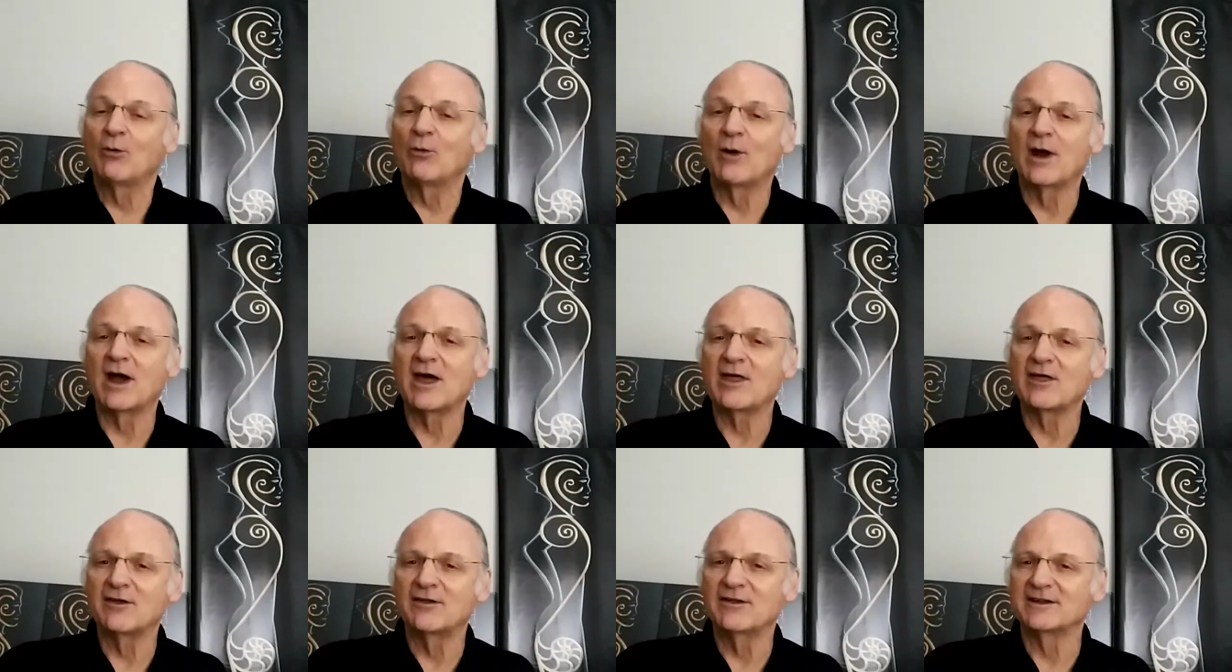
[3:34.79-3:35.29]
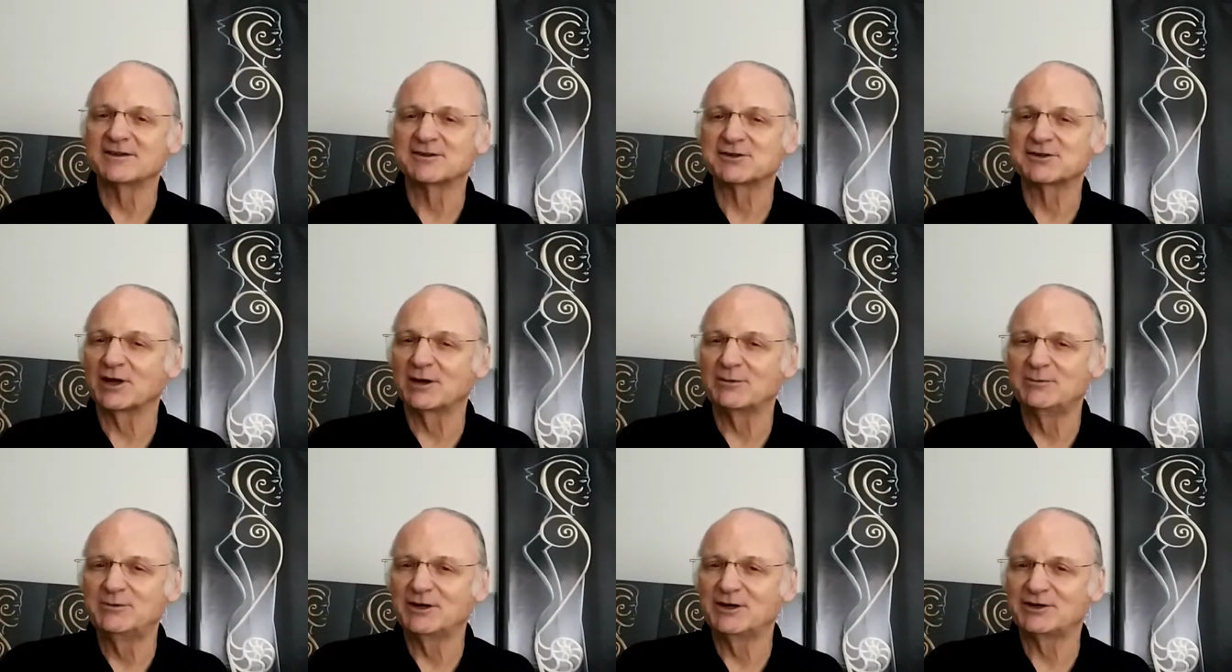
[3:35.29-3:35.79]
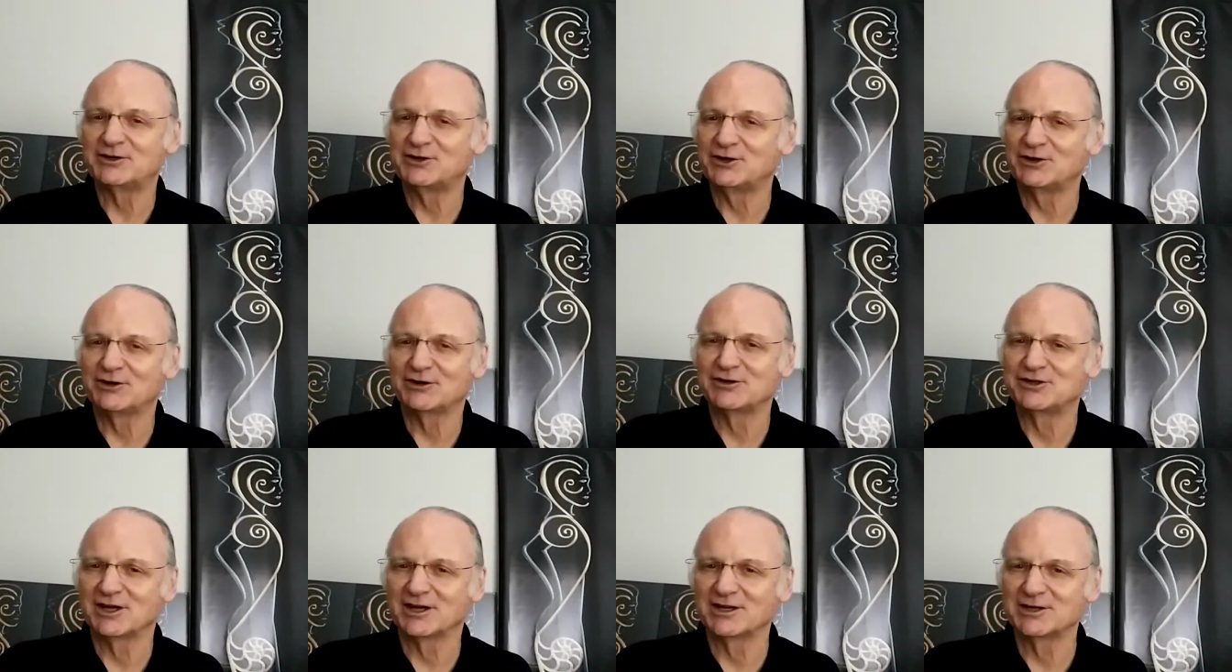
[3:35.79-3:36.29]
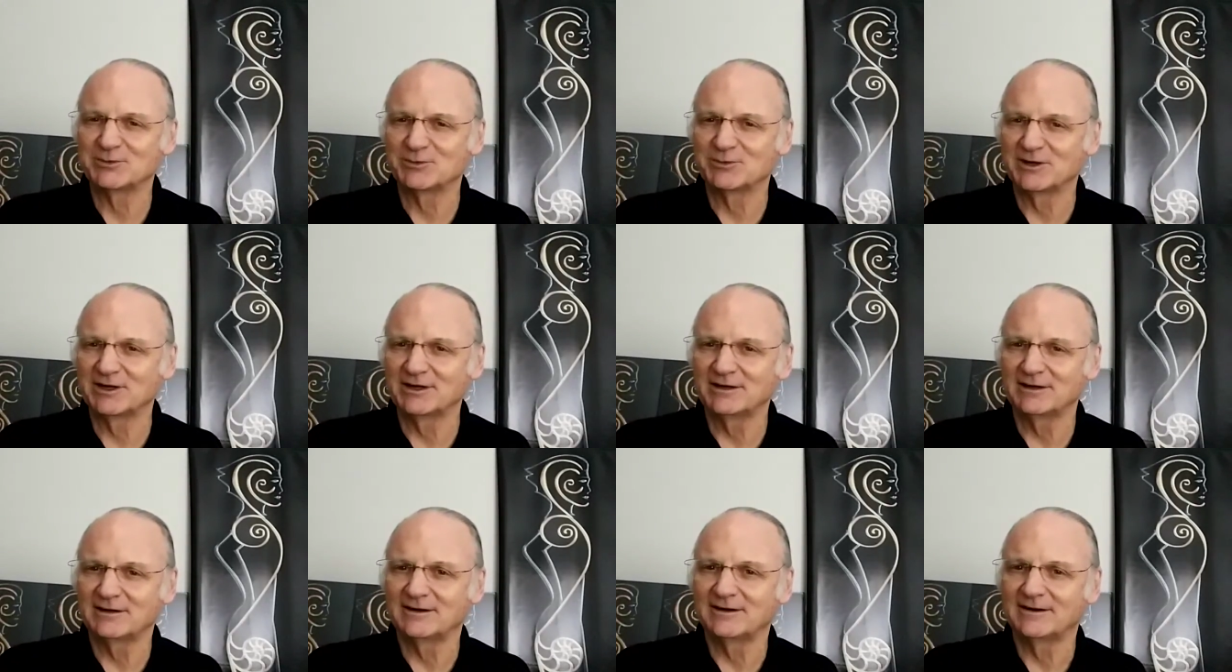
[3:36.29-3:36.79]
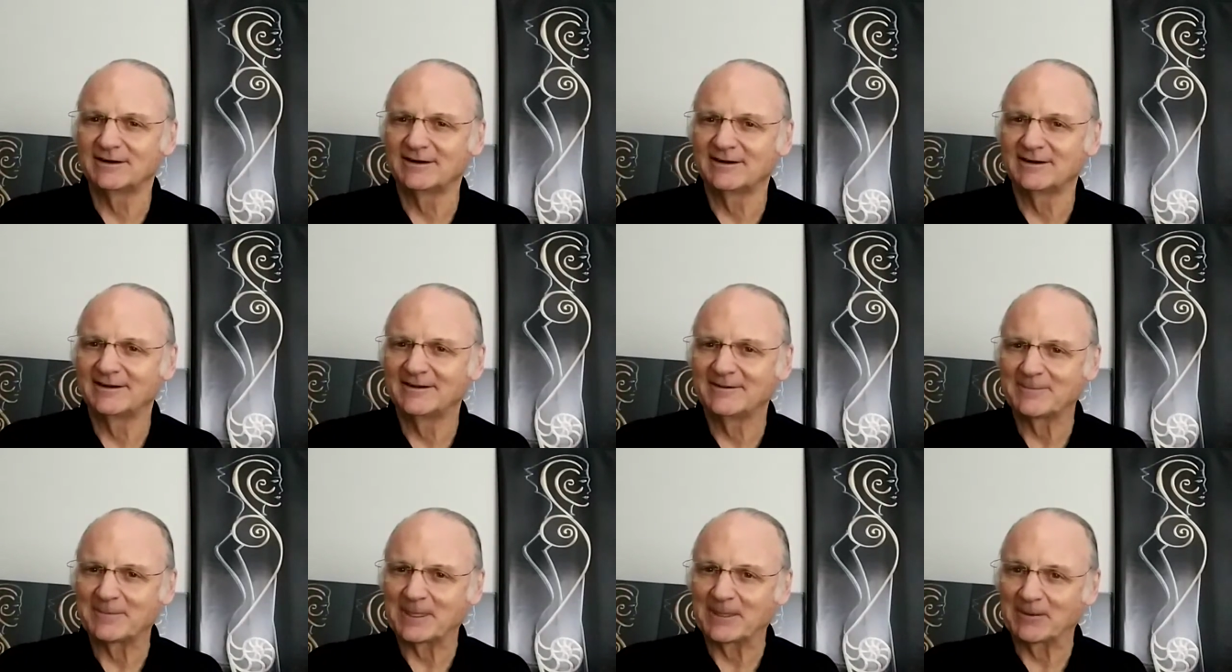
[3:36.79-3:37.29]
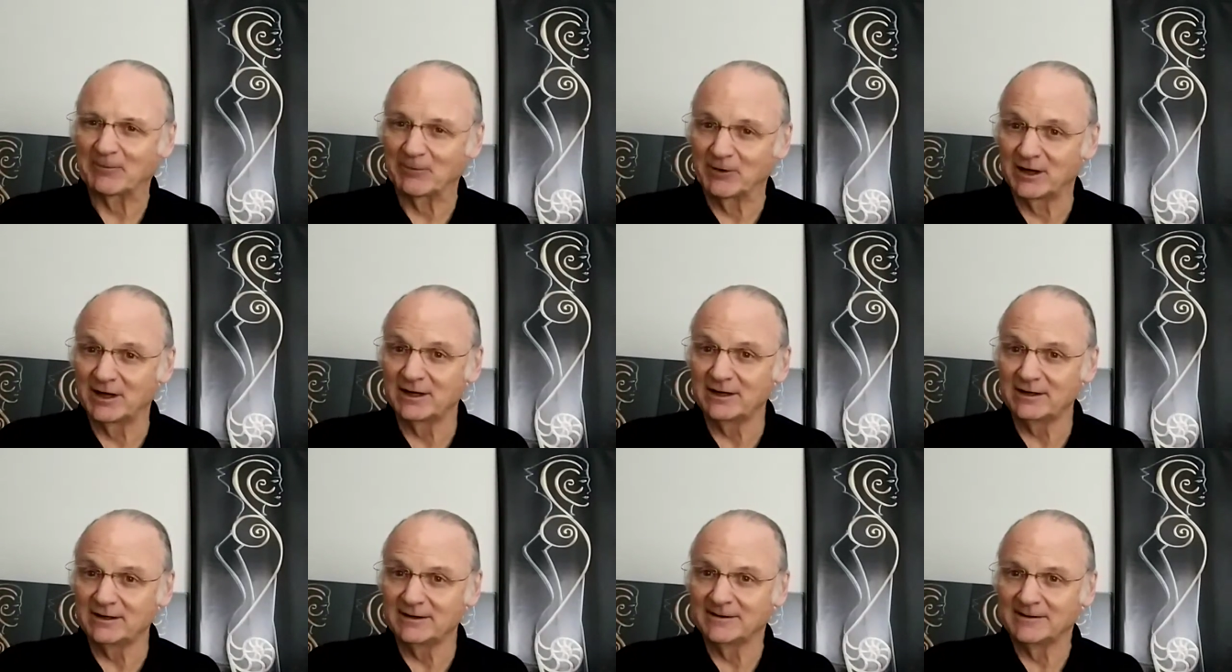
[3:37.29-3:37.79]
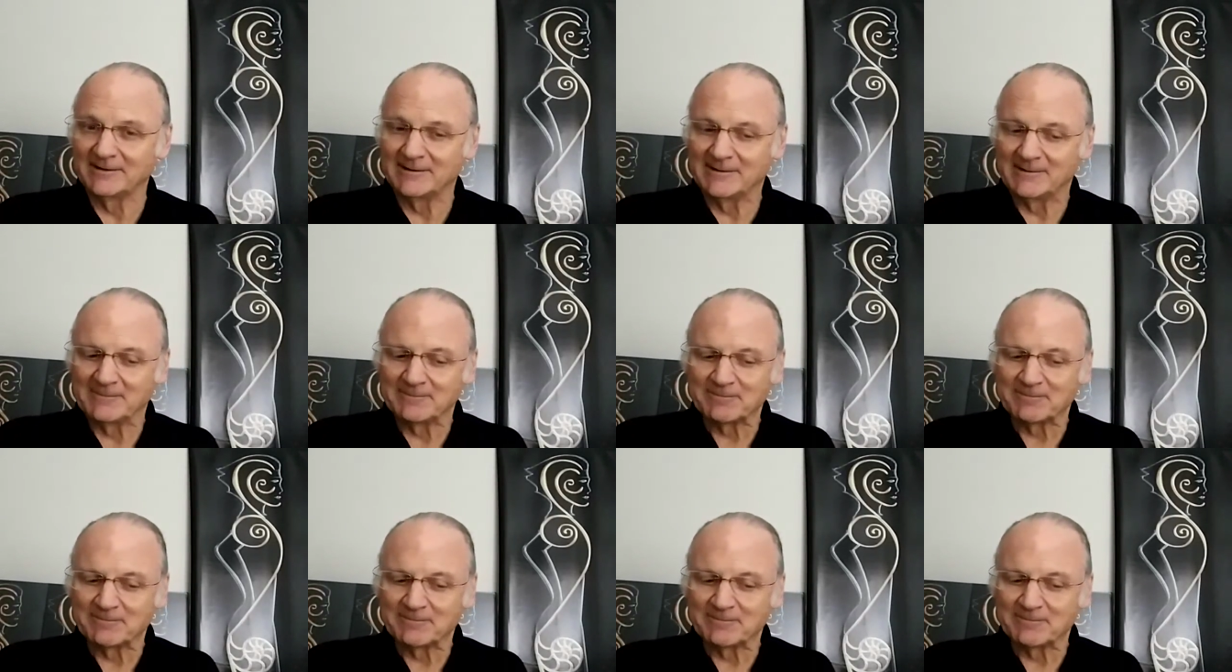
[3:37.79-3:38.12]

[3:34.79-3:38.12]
rather than subject to your judgment, right?